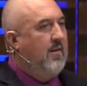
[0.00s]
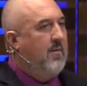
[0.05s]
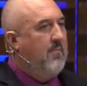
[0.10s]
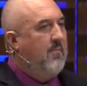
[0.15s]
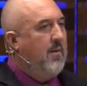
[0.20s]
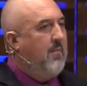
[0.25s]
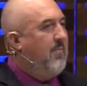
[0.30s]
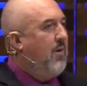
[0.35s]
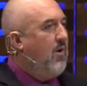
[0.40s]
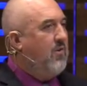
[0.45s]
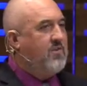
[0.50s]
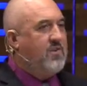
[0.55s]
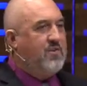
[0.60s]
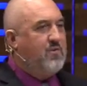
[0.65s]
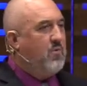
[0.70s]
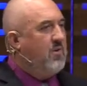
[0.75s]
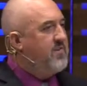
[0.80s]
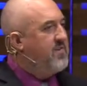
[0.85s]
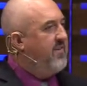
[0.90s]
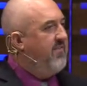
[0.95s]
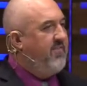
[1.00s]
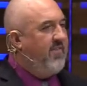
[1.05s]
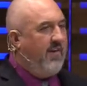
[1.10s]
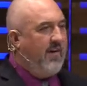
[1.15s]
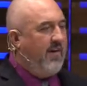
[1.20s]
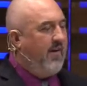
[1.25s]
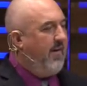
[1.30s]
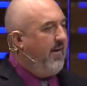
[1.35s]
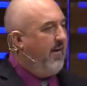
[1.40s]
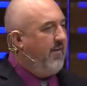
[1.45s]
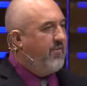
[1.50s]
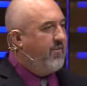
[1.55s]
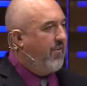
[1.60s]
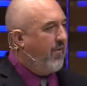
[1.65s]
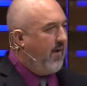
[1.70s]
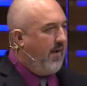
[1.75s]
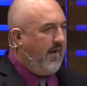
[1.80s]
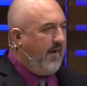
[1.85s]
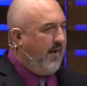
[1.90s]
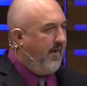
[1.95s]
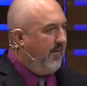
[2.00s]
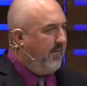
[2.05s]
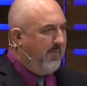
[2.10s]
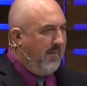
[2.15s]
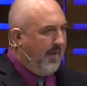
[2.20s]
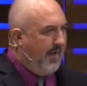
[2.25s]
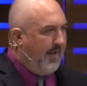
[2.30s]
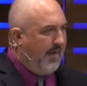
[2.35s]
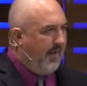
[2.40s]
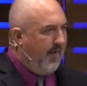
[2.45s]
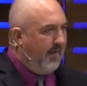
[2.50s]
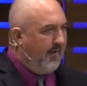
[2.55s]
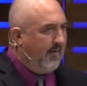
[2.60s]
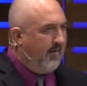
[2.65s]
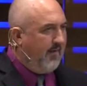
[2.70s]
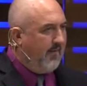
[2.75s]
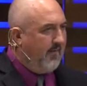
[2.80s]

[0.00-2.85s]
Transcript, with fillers: But Moses was a very trained man.